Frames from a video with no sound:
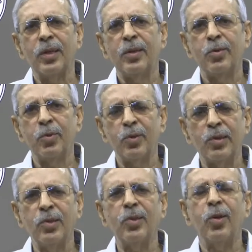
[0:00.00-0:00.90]
If your
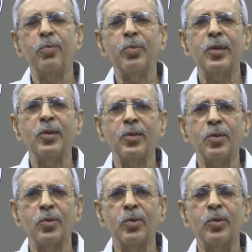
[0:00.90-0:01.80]
rishi competence
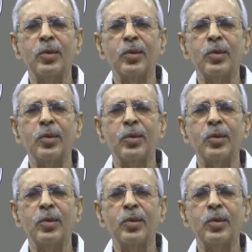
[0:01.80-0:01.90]
is good,